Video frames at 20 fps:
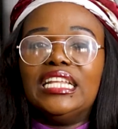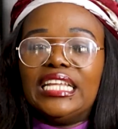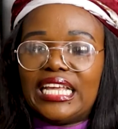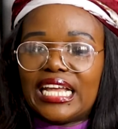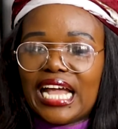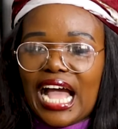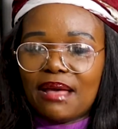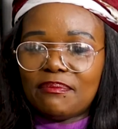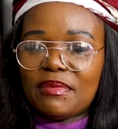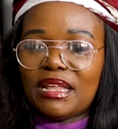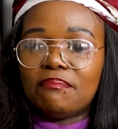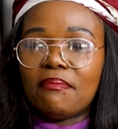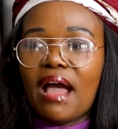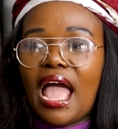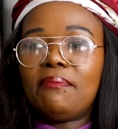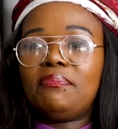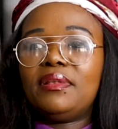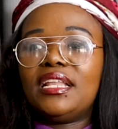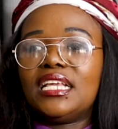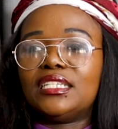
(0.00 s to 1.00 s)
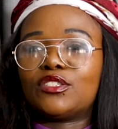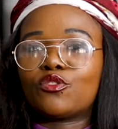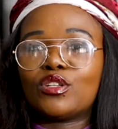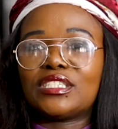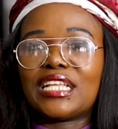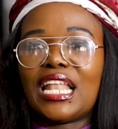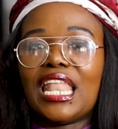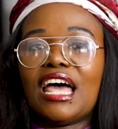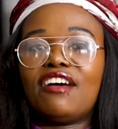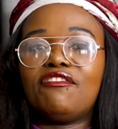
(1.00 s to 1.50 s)
linking up at my place
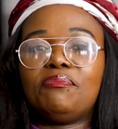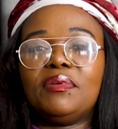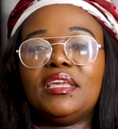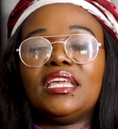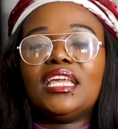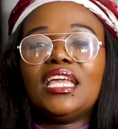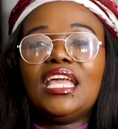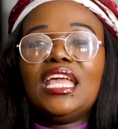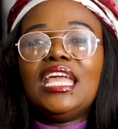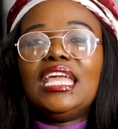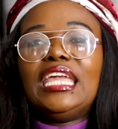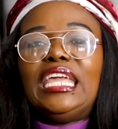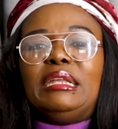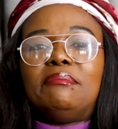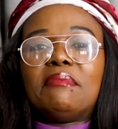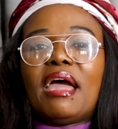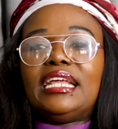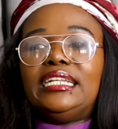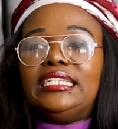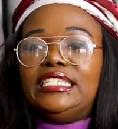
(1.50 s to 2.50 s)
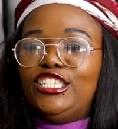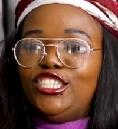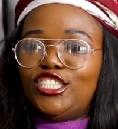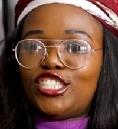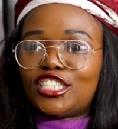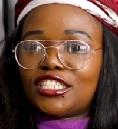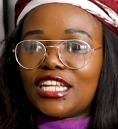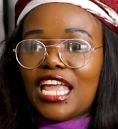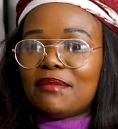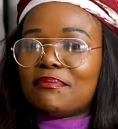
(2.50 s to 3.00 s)
because I love being in my
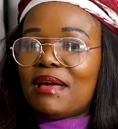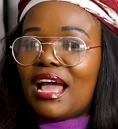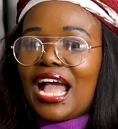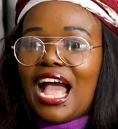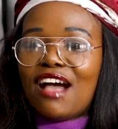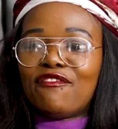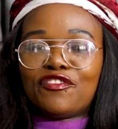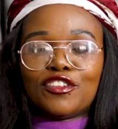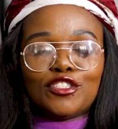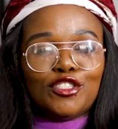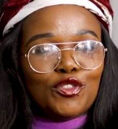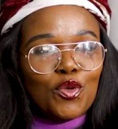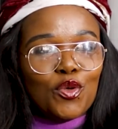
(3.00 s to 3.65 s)
niche and my comfort